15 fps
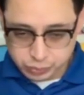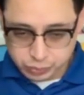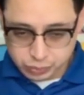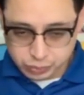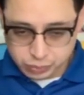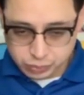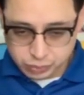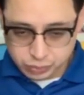
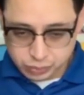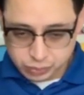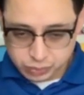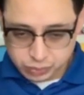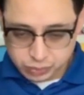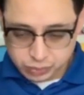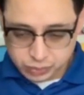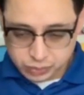
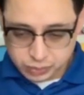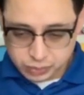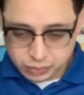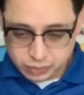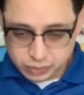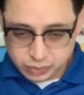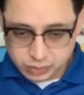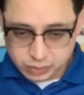
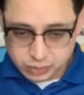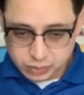Nothing is said.